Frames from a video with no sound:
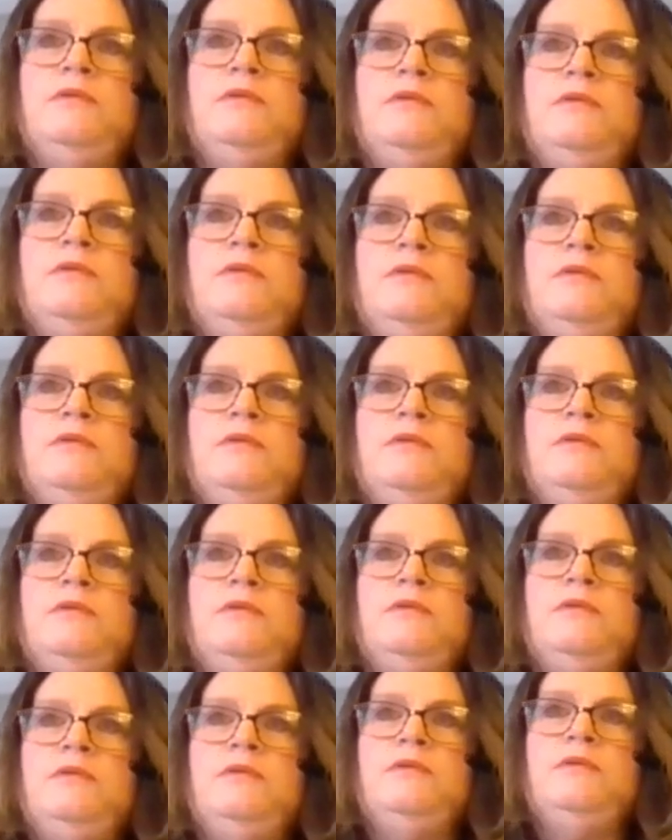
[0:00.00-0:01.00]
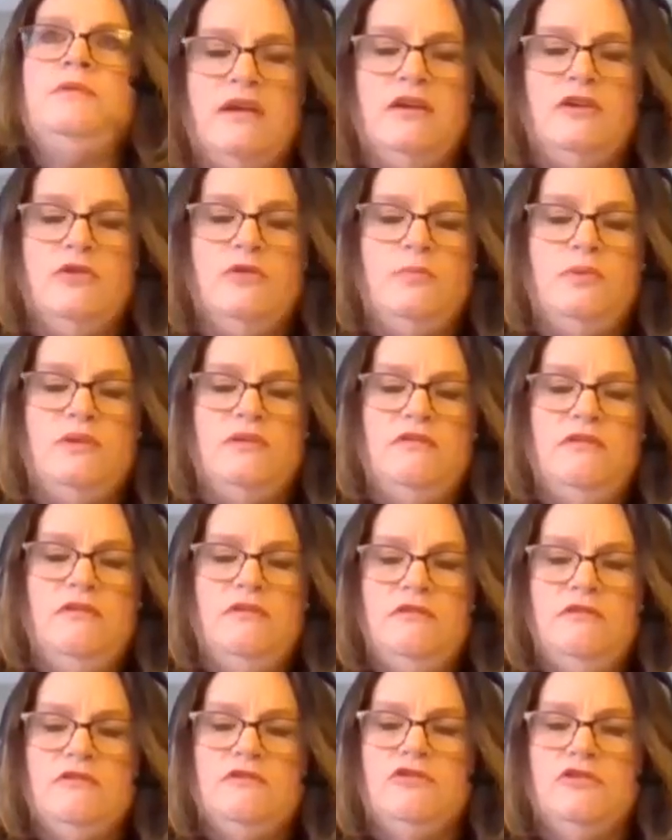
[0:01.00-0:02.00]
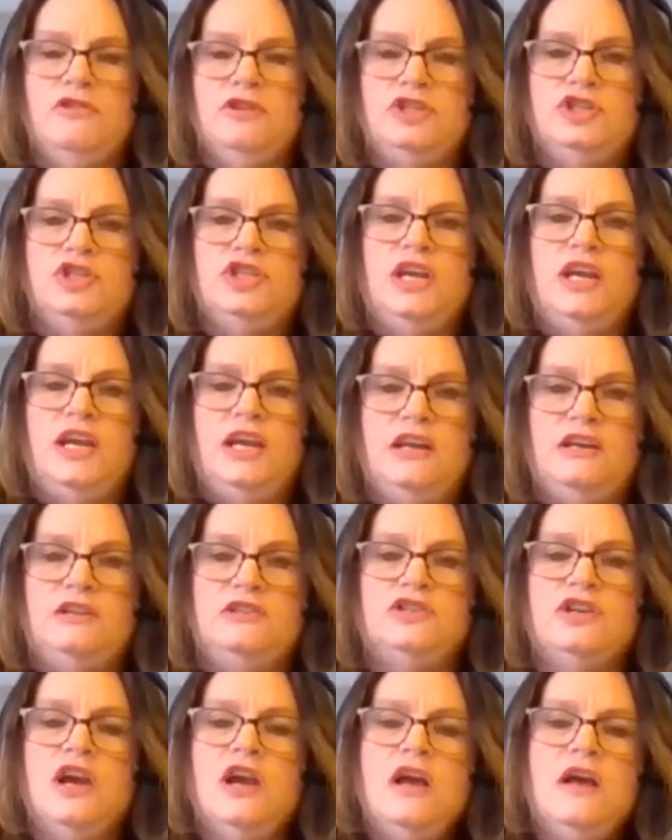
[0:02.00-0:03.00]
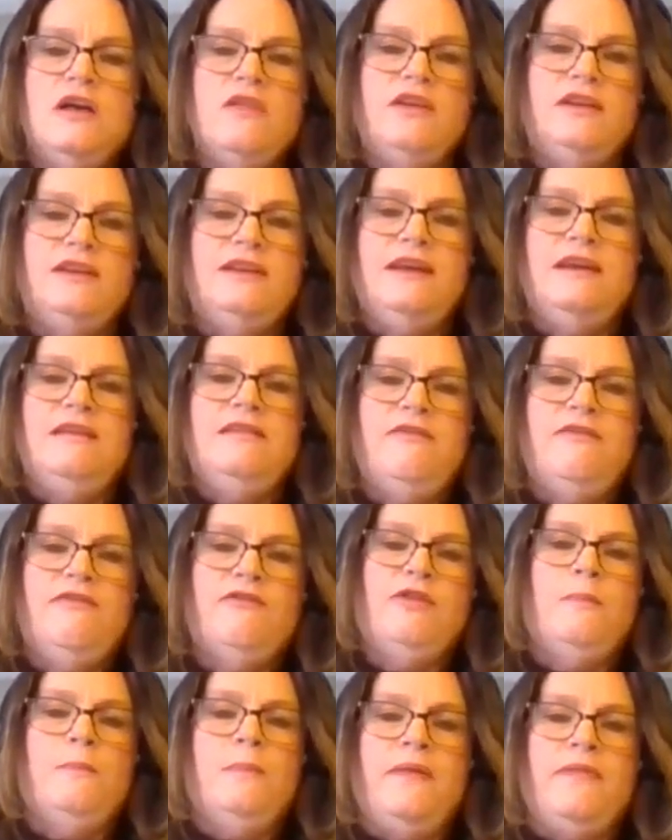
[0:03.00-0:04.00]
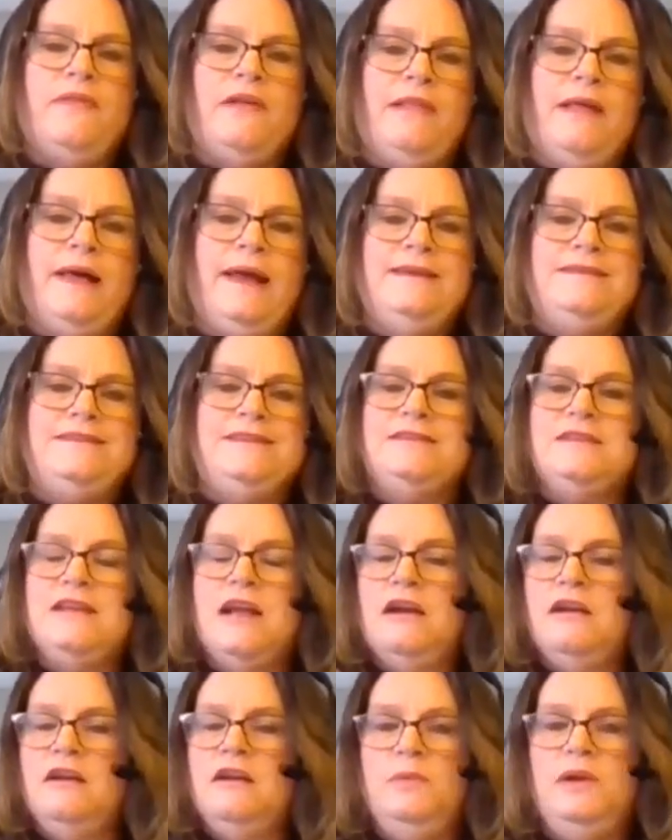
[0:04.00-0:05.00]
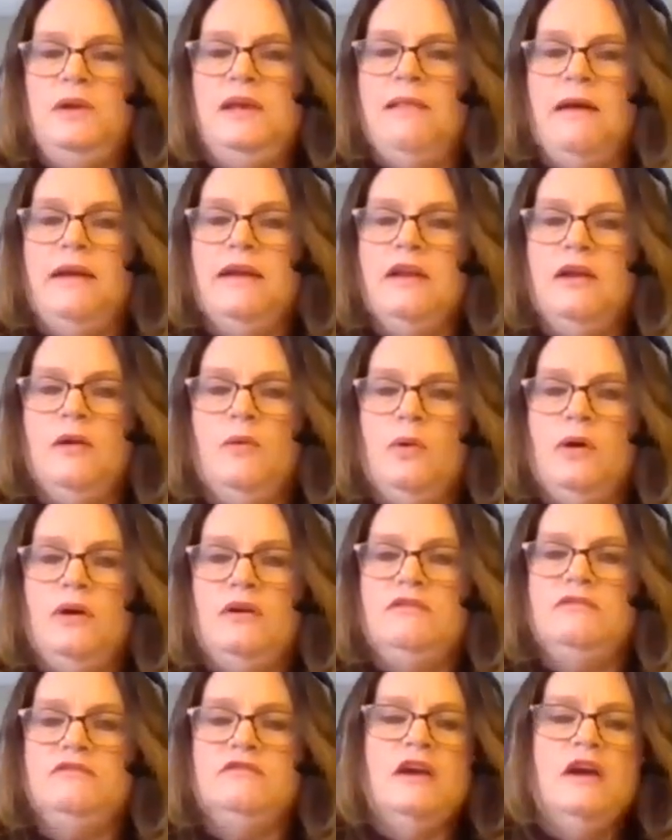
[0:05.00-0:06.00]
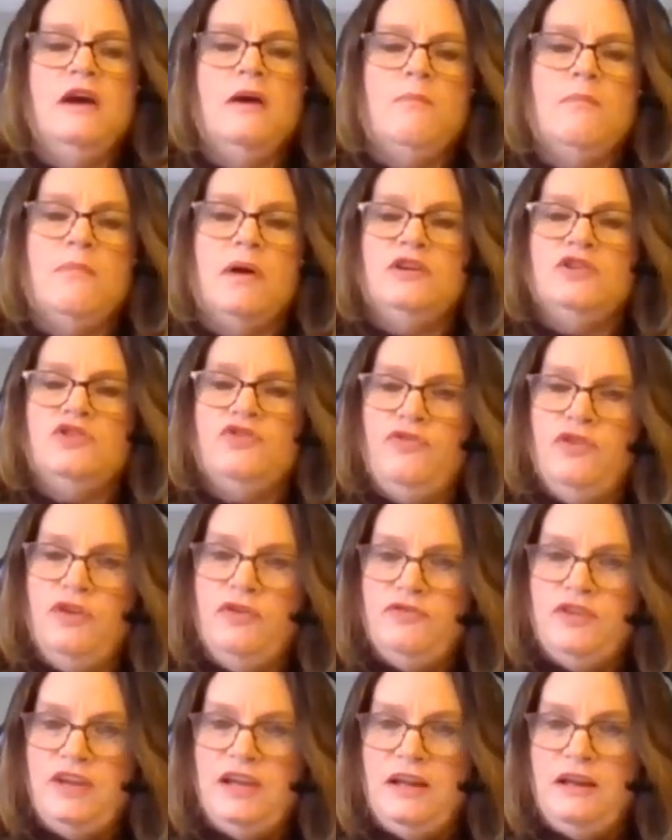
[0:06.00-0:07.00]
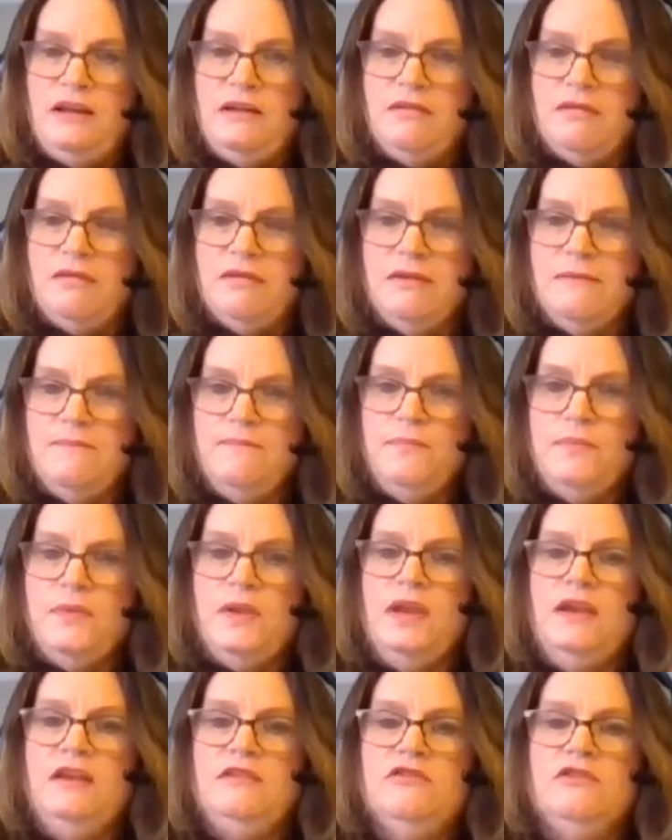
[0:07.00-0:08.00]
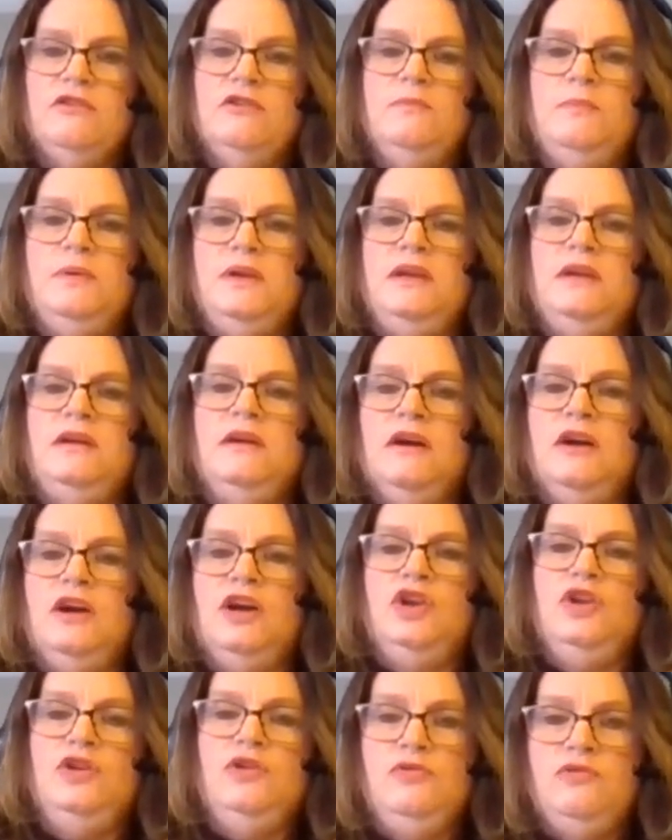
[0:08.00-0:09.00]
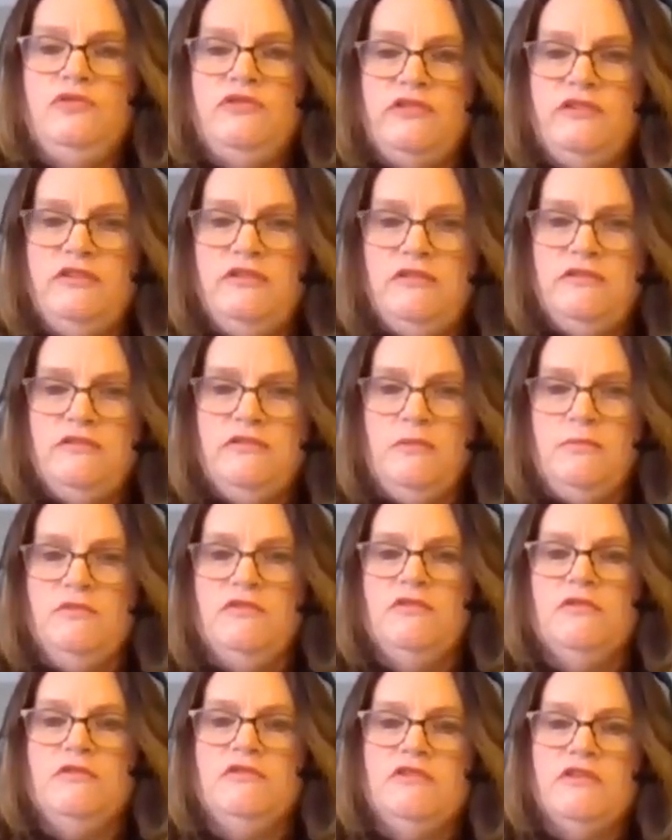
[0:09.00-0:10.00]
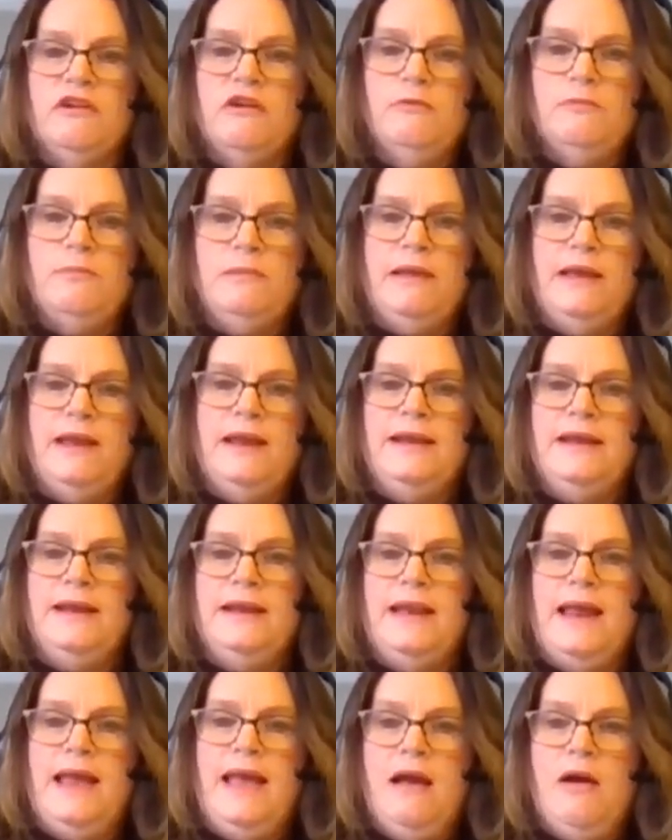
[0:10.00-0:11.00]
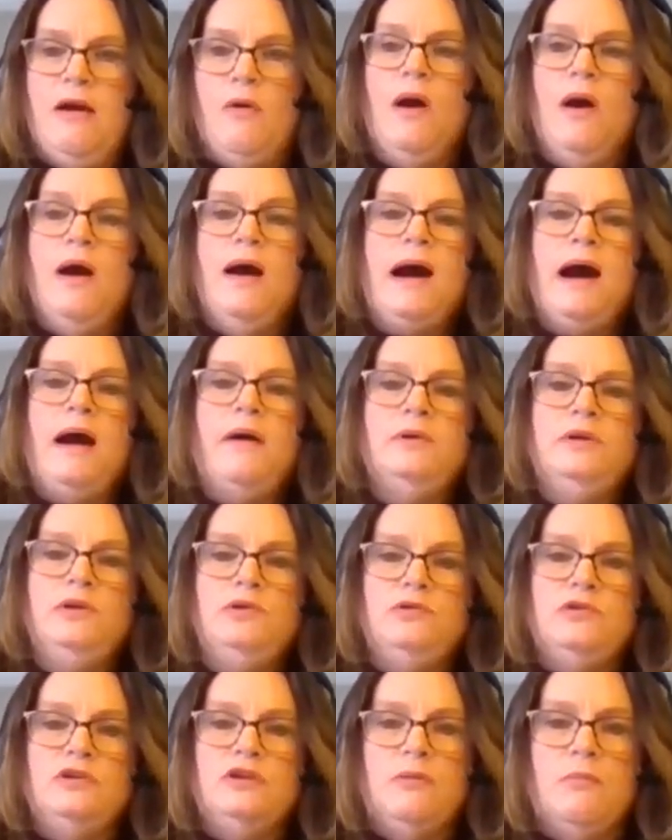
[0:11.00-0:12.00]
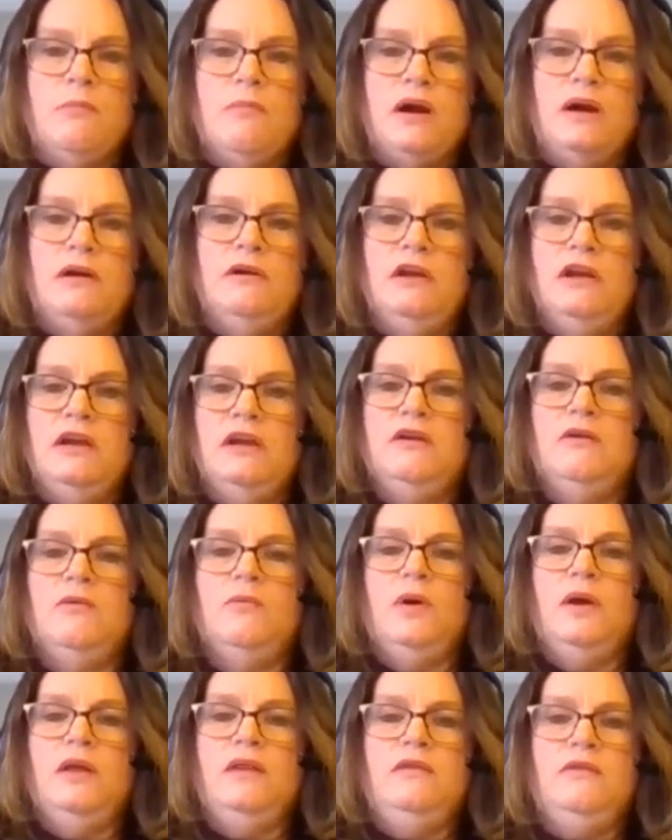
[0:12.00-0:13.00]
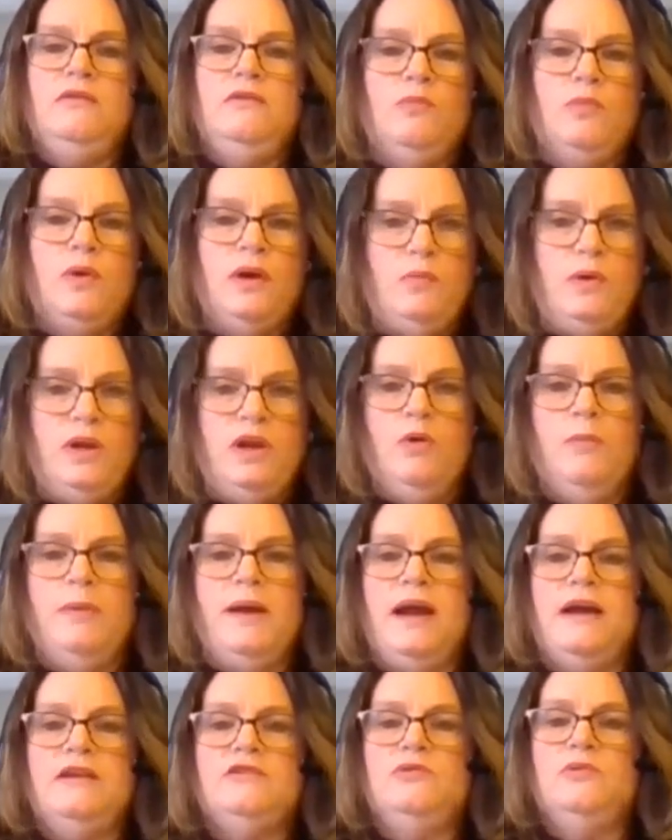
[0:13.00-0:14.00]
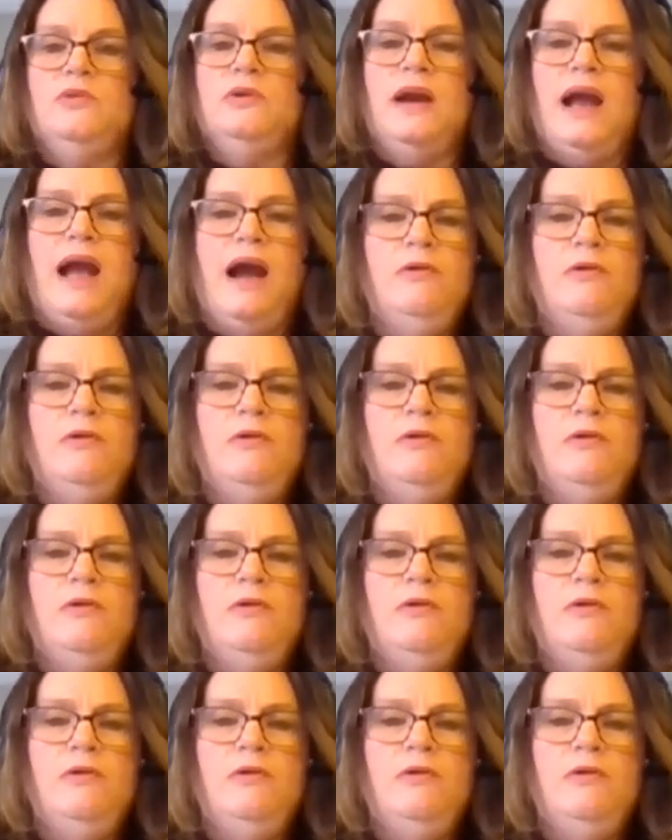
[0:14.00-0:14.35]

You have to think that your business is going to change the day they flip on the lights. It's not going to be like it was March 15th. It's going to be a new system. So start planning now. How are you going to market when we go back to work?